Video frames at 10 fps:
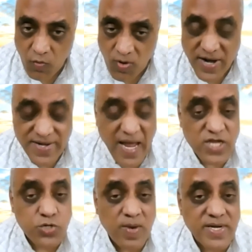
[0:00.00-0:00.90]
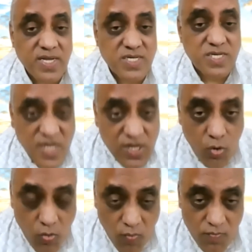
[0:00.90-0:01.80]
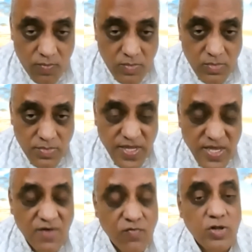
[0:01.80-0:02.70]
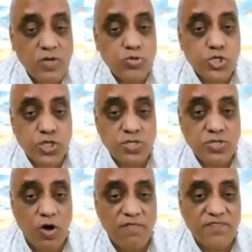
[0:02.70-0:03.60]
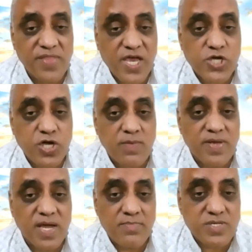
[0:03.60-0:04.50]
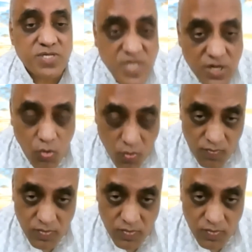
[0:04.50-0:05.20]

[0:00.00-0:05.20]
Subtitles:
When attachment is zero, the evolution of nature becomes zero.